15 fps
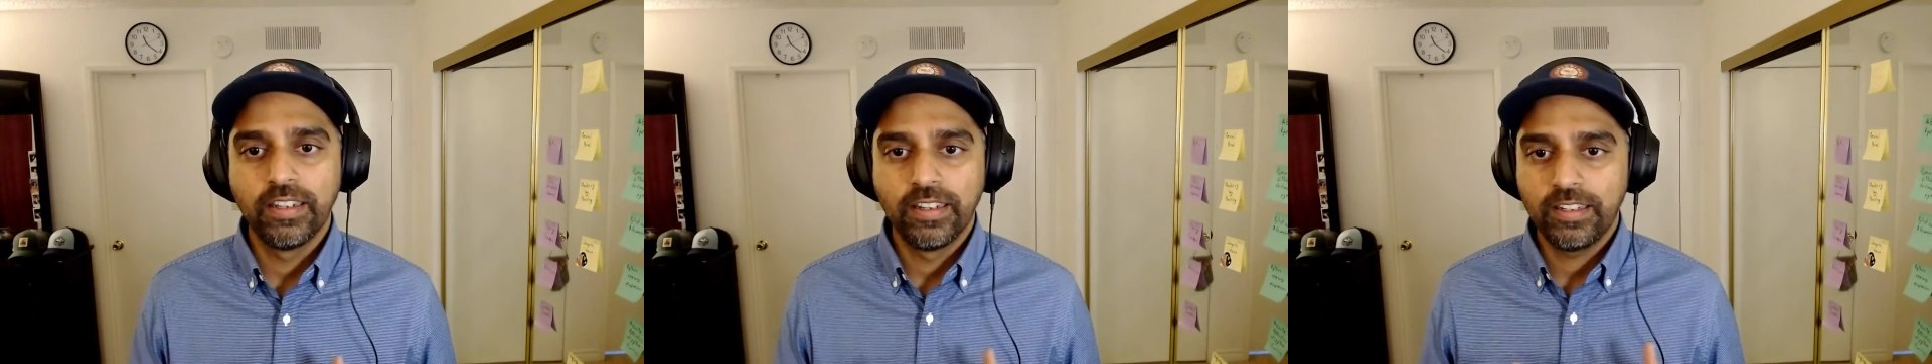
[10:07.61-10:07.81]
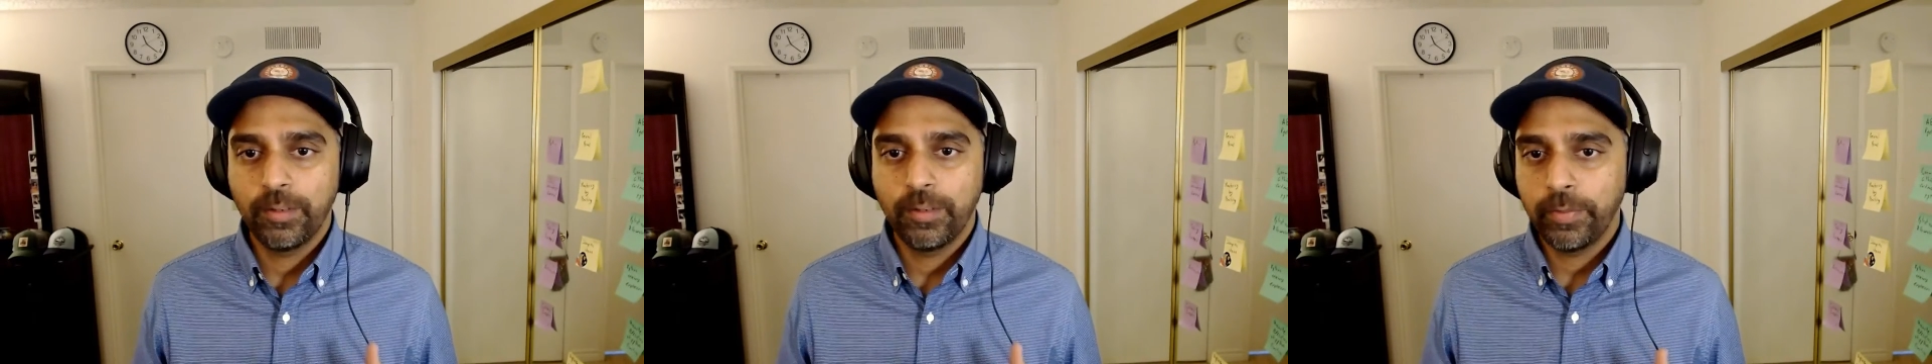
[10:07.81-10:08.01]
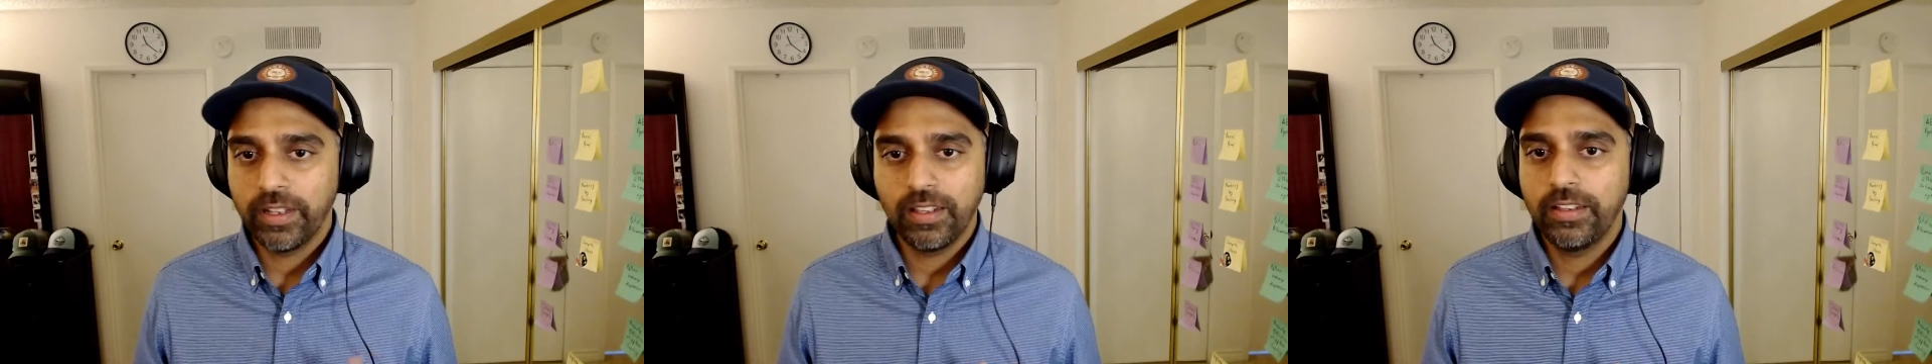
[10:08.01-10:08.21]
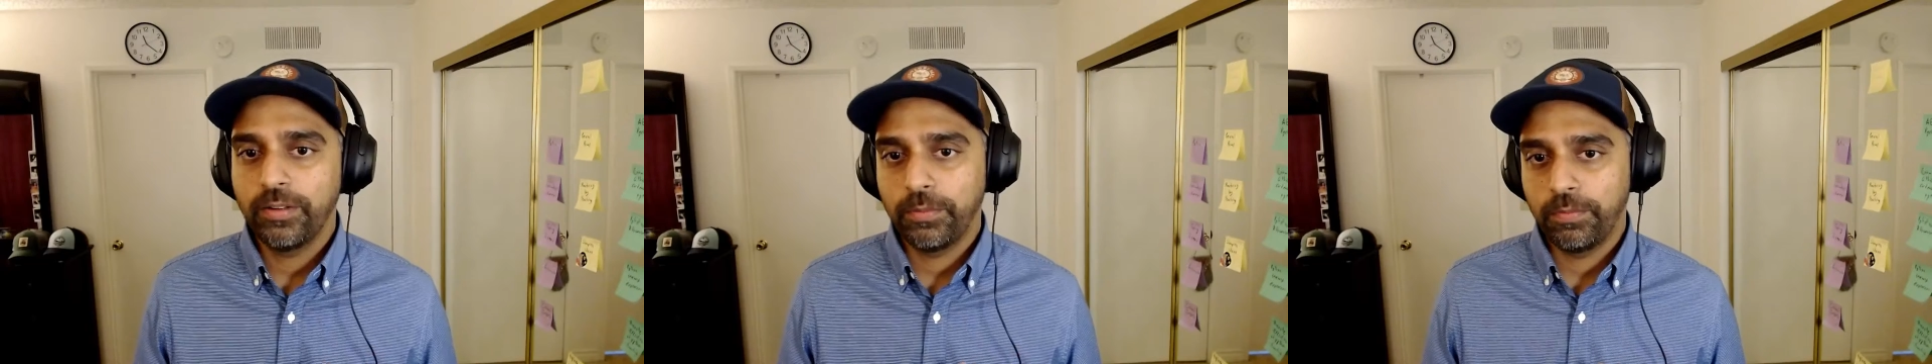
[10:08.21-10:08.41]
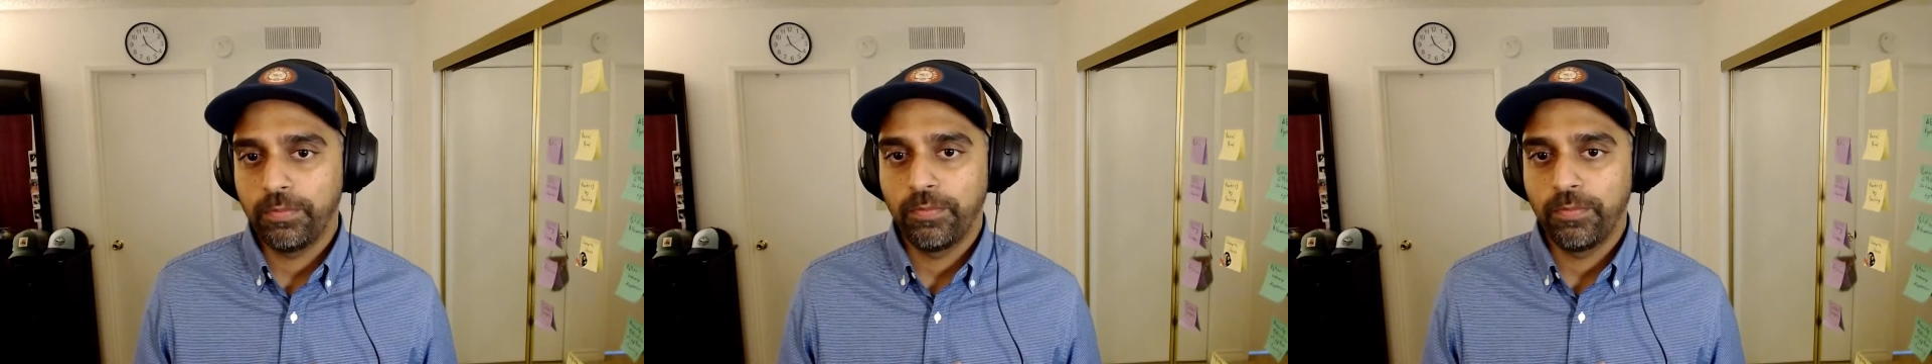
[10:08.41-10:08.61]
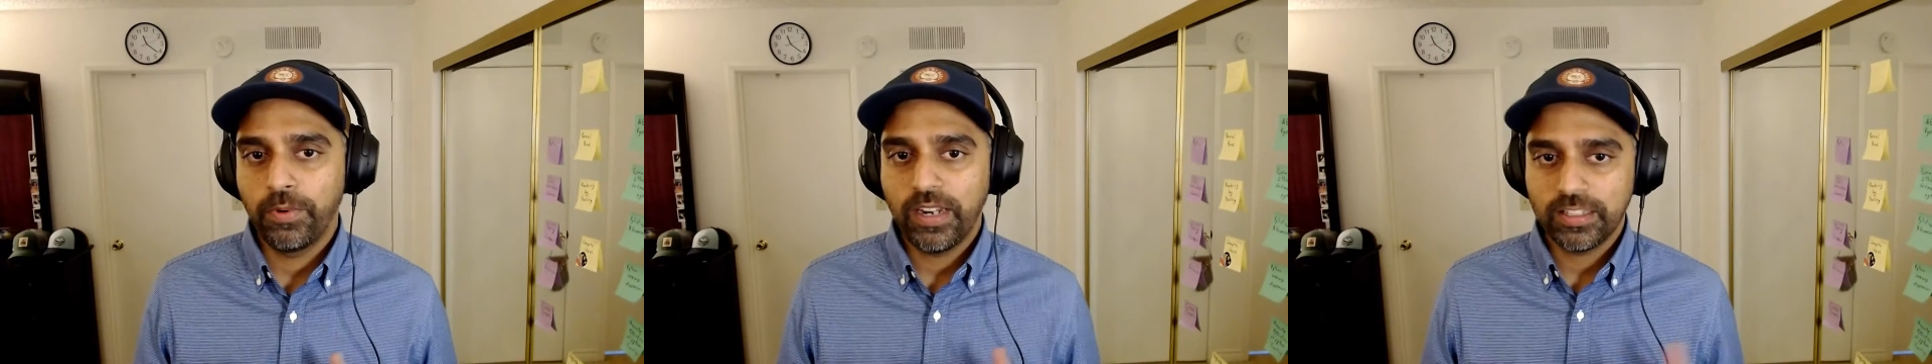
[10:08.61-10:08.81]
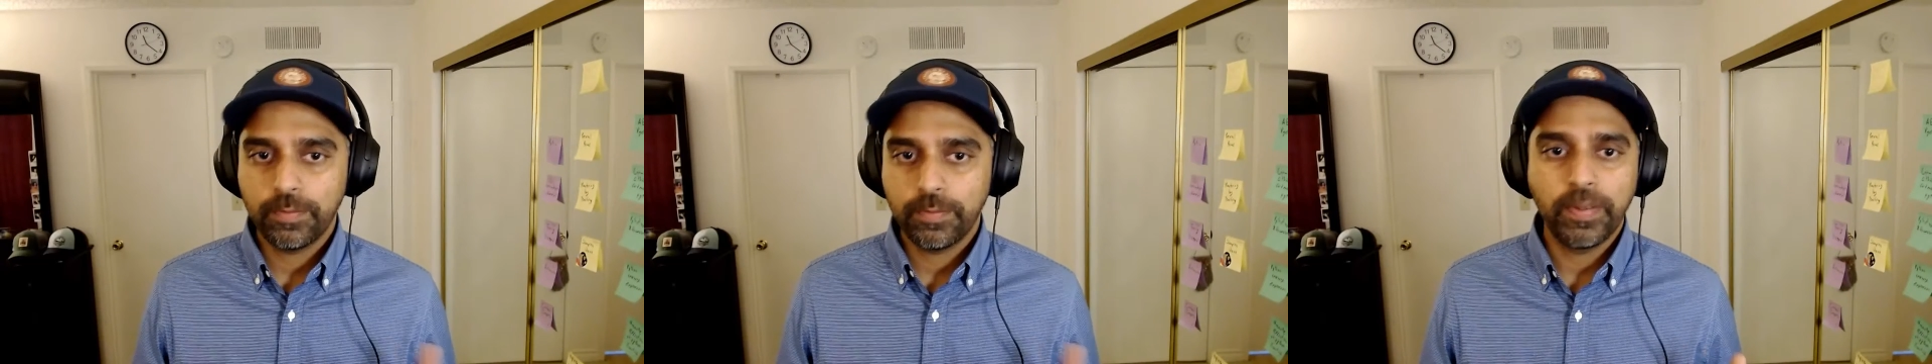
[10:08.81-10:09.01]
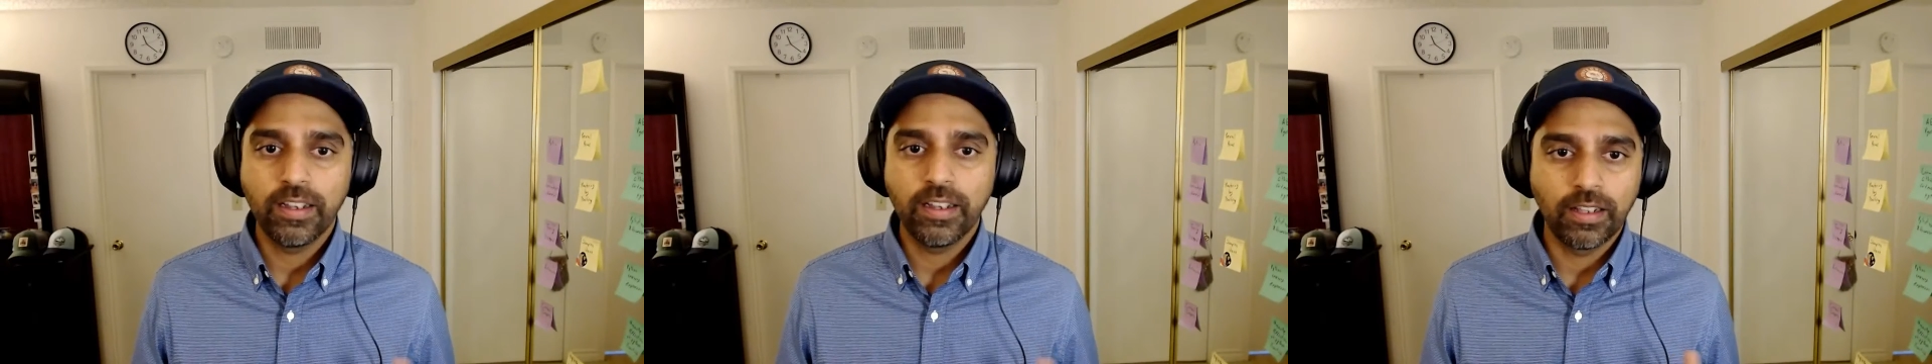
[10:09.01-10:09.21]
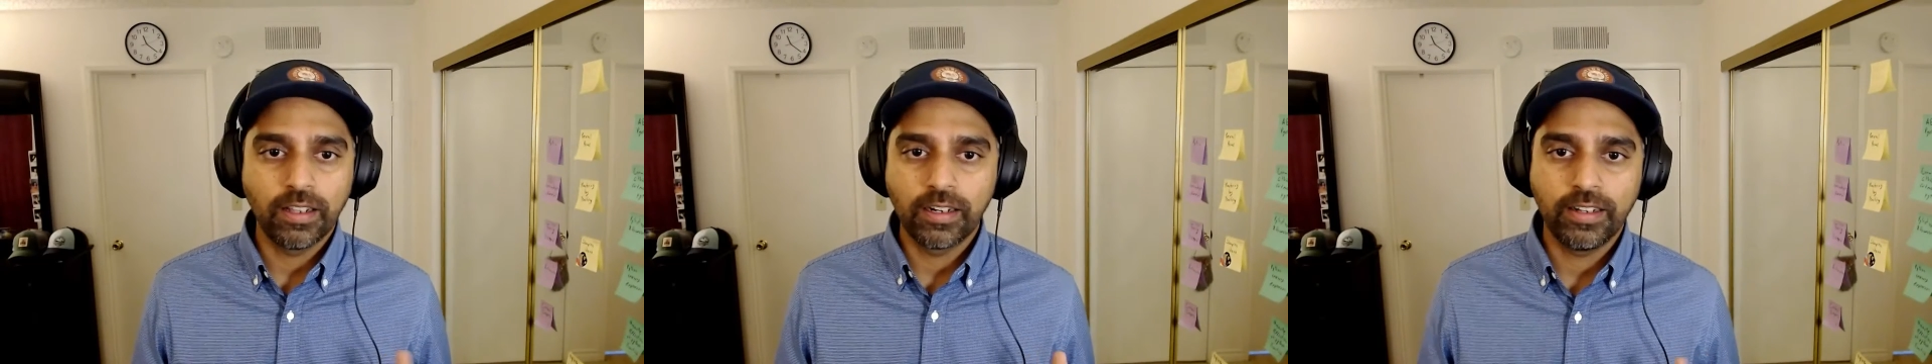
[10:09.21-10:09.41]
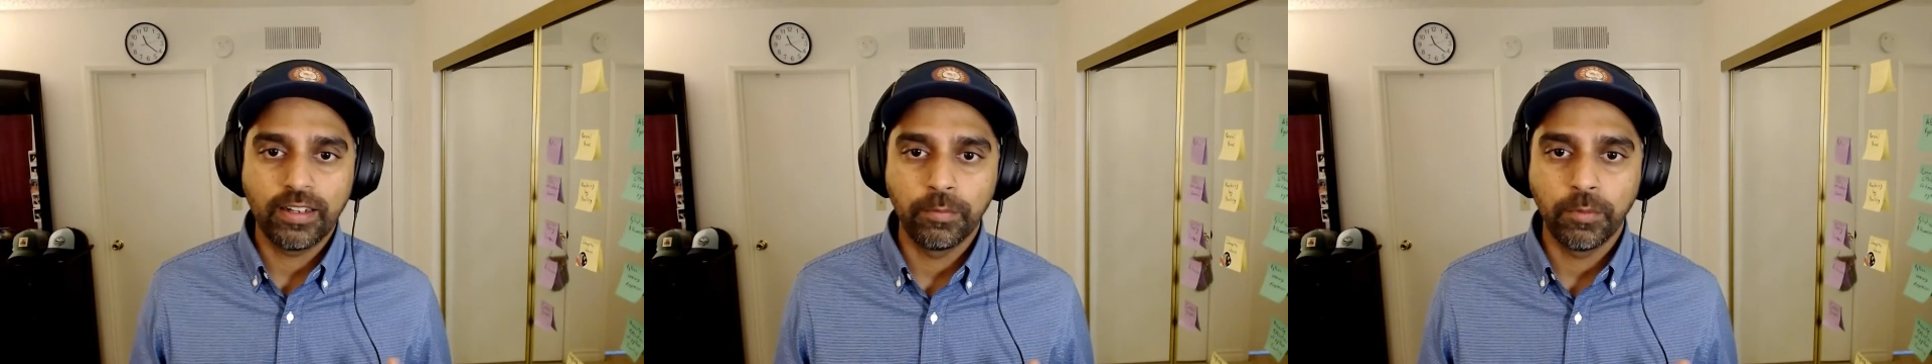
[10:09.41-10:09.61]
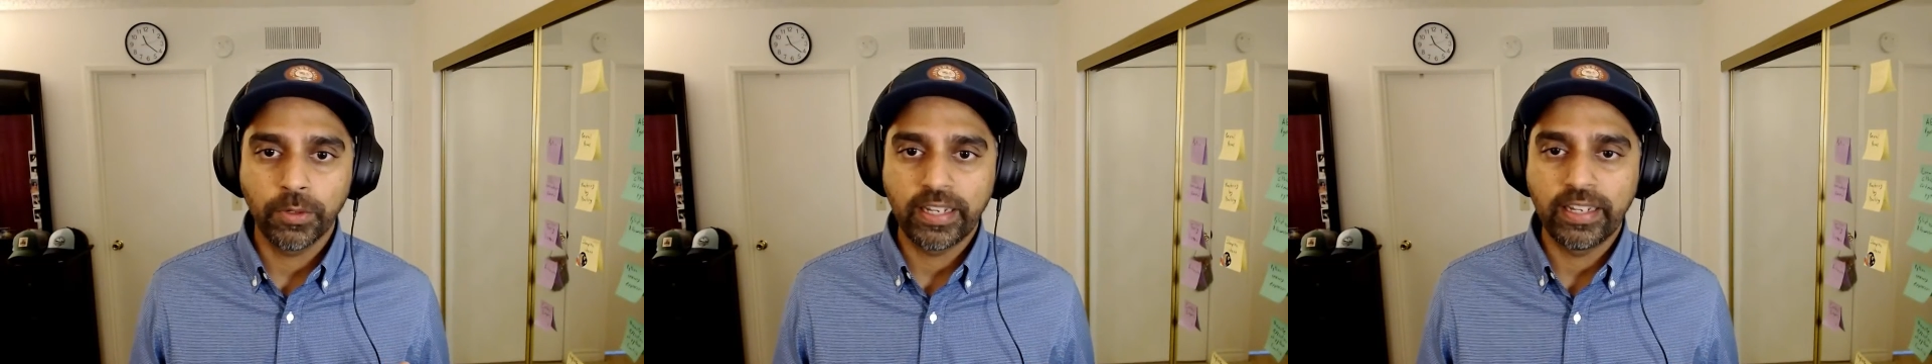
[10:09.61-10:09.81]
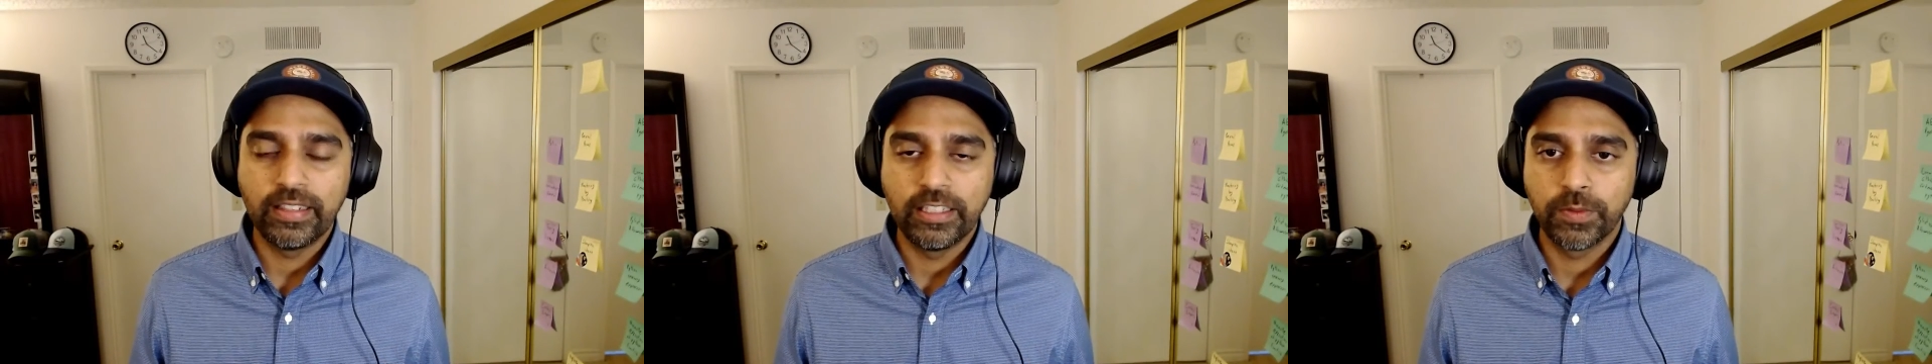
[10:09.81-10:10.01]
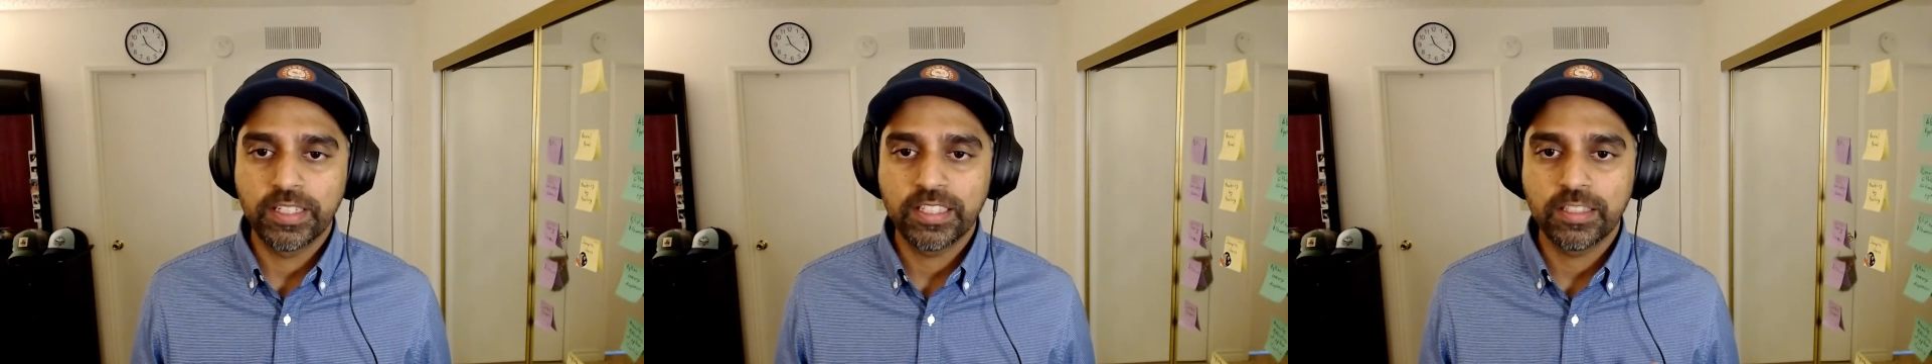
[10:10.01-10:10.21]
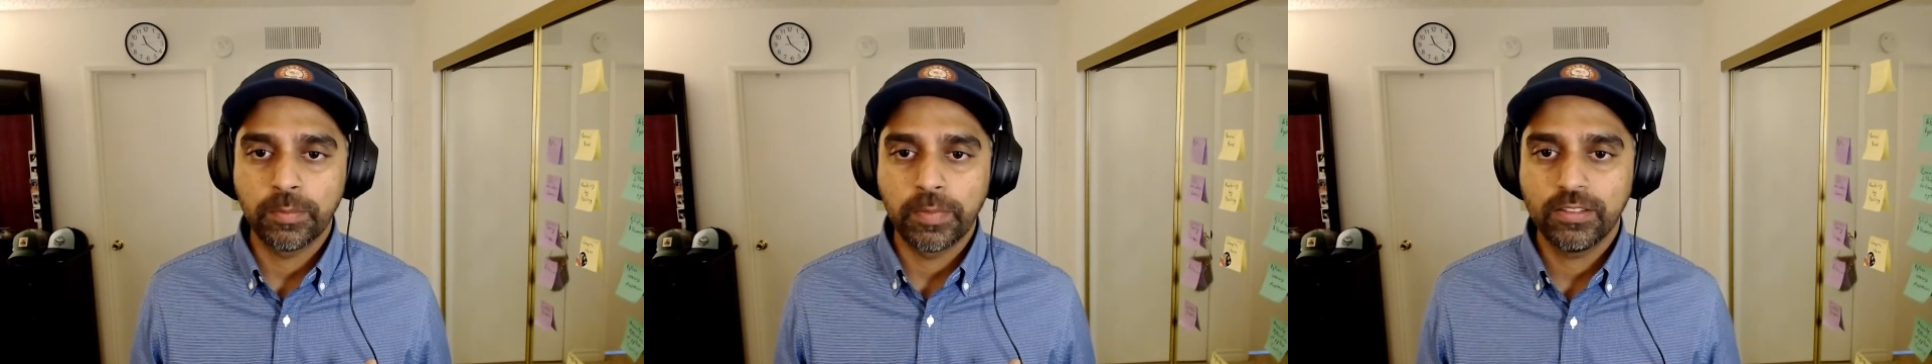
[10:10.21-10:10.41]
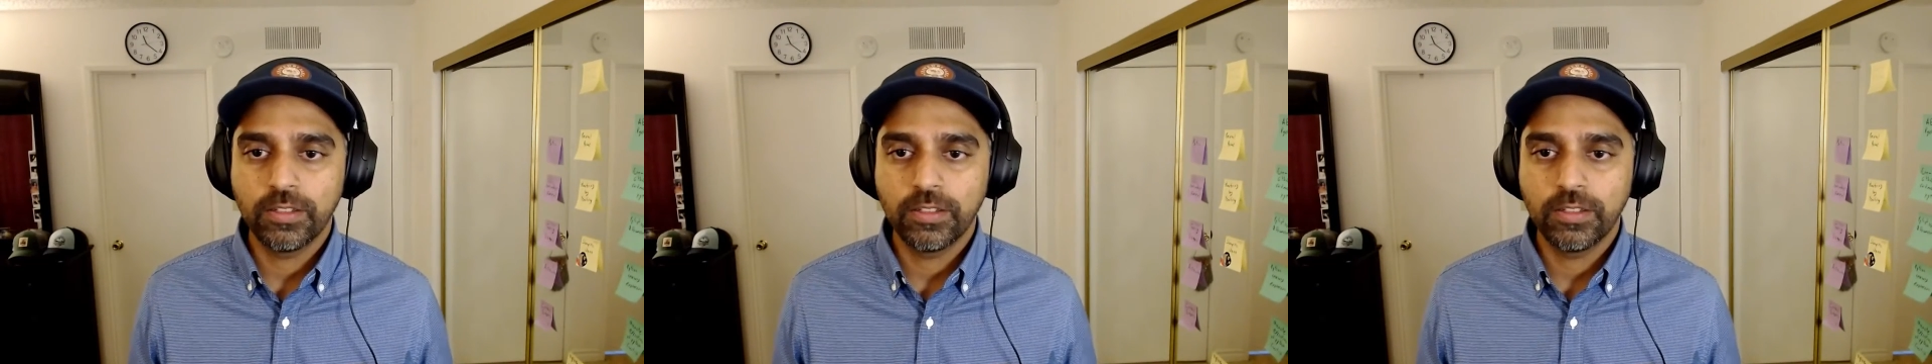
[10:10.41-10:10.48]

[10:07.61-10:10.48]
Typically, we're not spending a lot of time looking at these resumes.